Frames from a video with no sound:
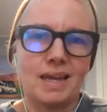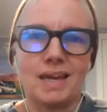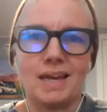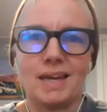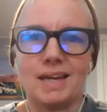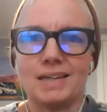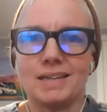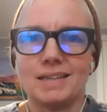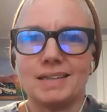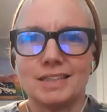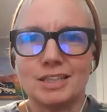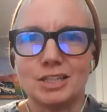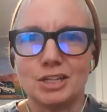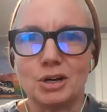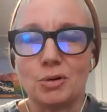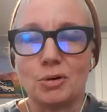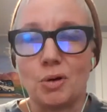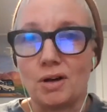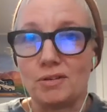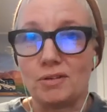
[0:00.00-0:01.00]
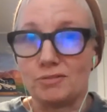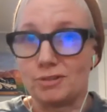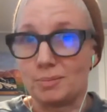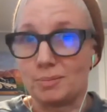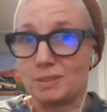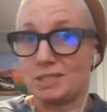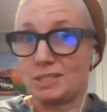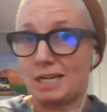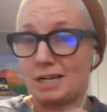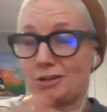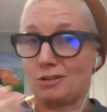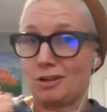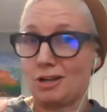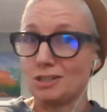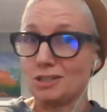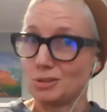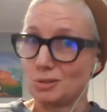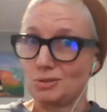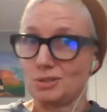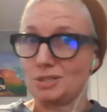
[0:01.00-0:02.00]
And, from a
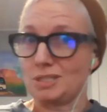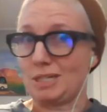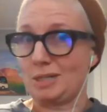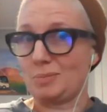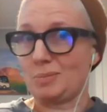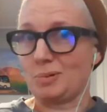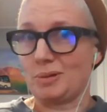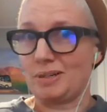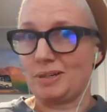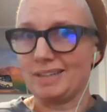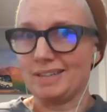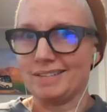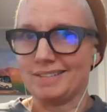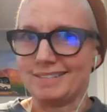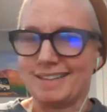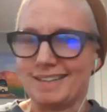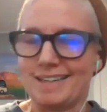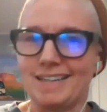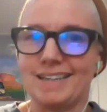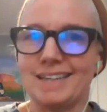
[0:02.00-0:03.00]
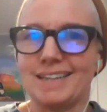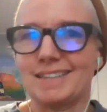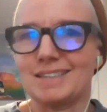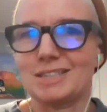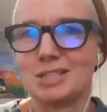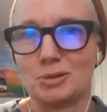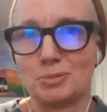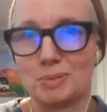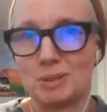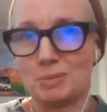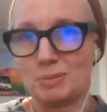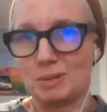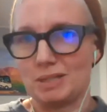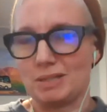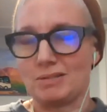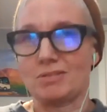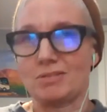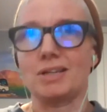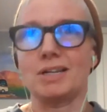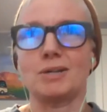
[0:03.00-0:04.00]
psychological standpoint, right? So me
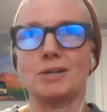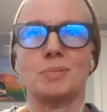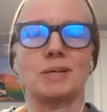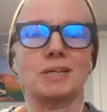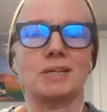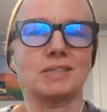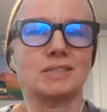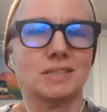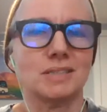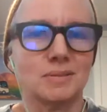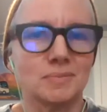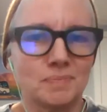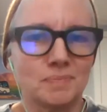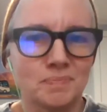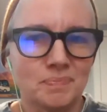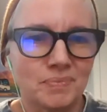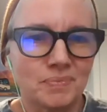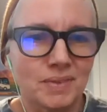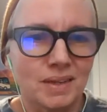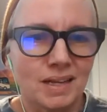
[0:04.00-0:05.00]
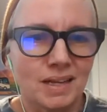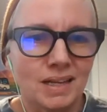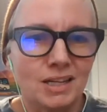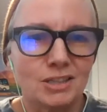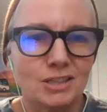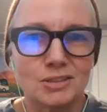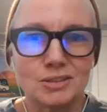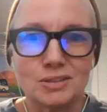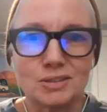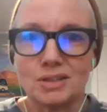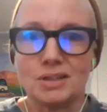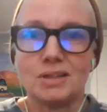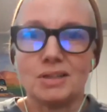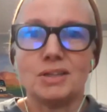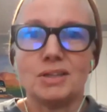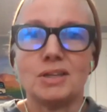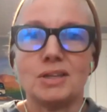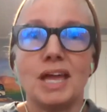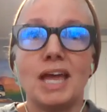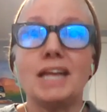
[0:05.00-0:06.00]
being the therapist,
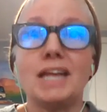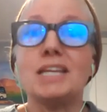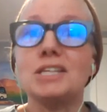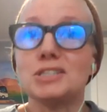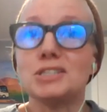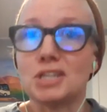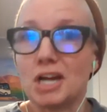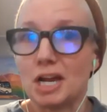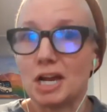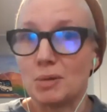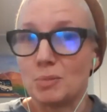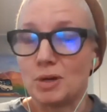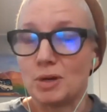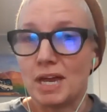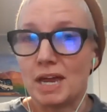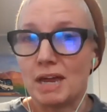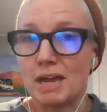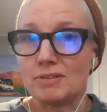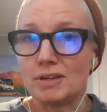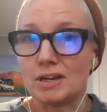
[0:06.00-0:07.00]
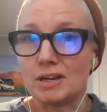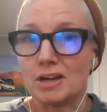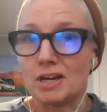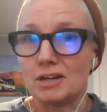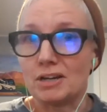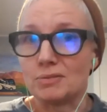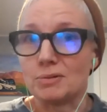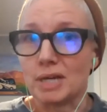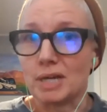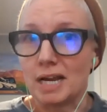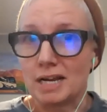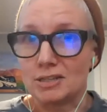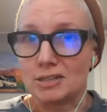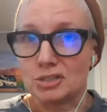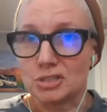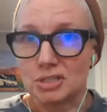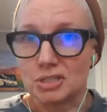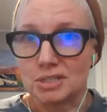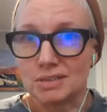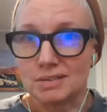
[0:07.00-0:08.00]
anytime we have that kind of
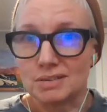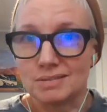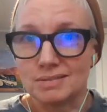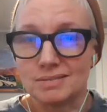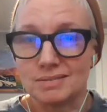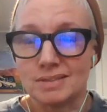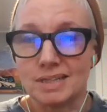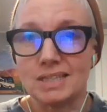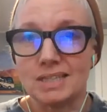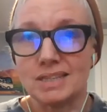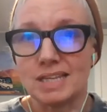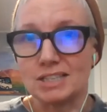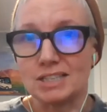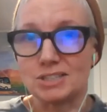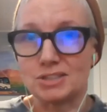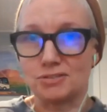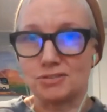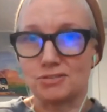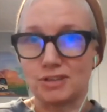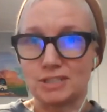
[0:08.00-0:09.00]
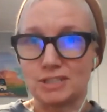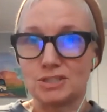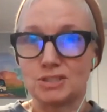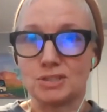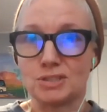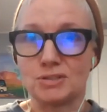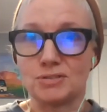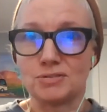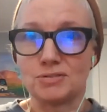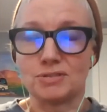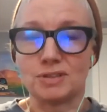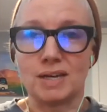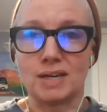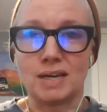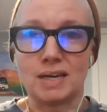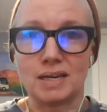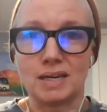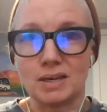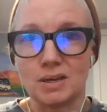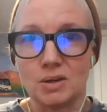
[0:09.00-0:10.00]
reaction, right? That defensive,
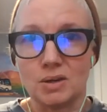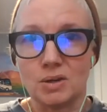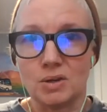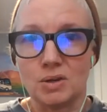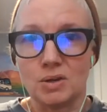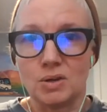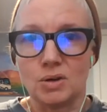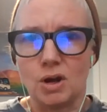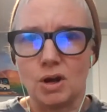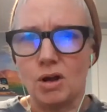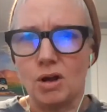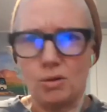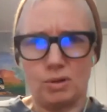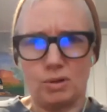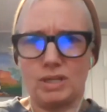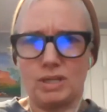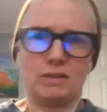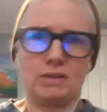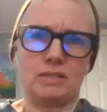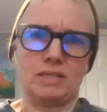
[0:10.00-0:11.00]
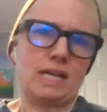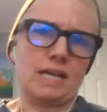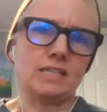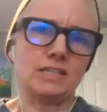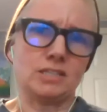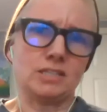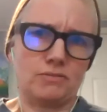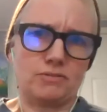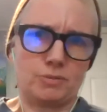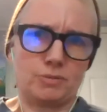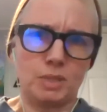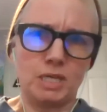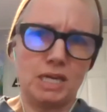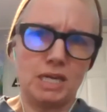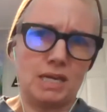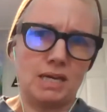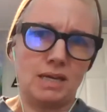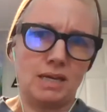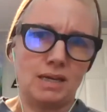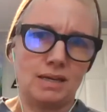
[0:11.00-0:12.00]
like, oh, well, that's not for
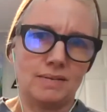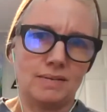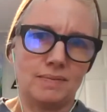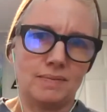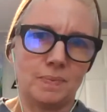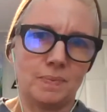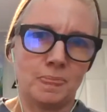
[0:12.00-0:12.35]
me.